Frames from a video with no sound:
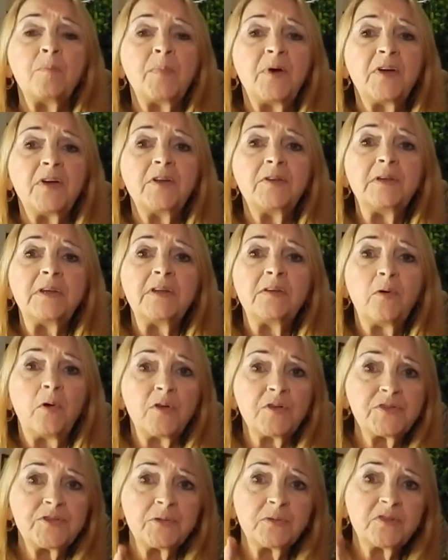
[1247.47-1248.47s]
But
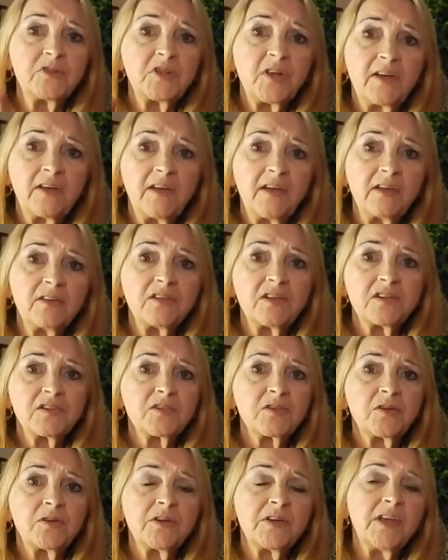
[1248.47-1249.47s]
also check out
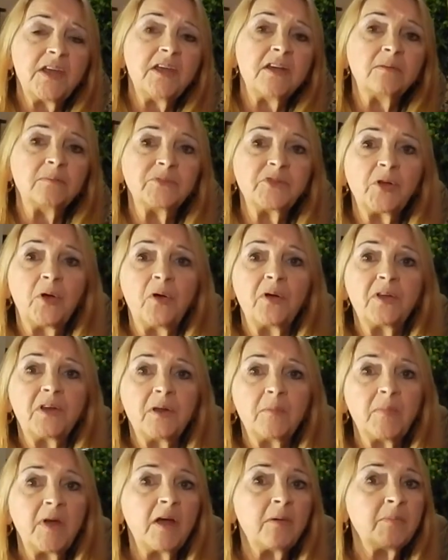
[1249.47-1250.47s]
this cookie I'm talking
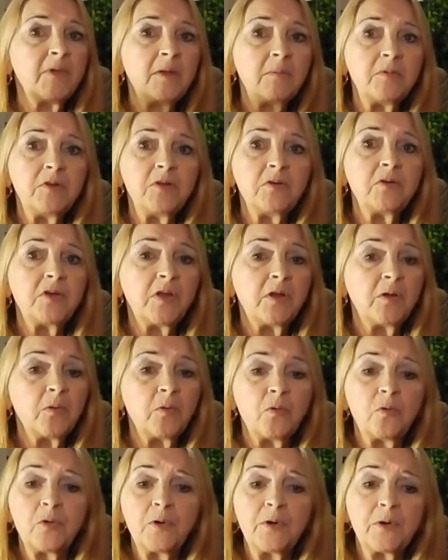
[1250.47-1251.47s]
about. Maybe you can
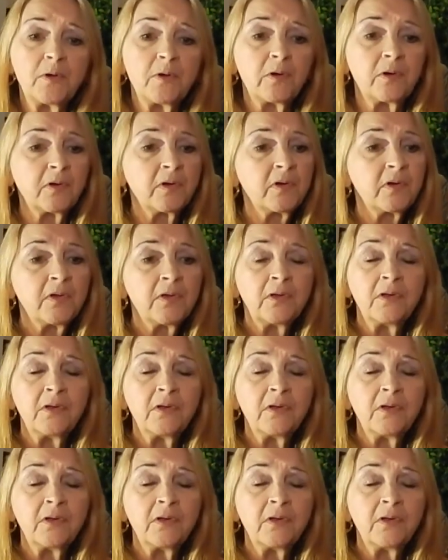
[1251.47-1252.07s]
order.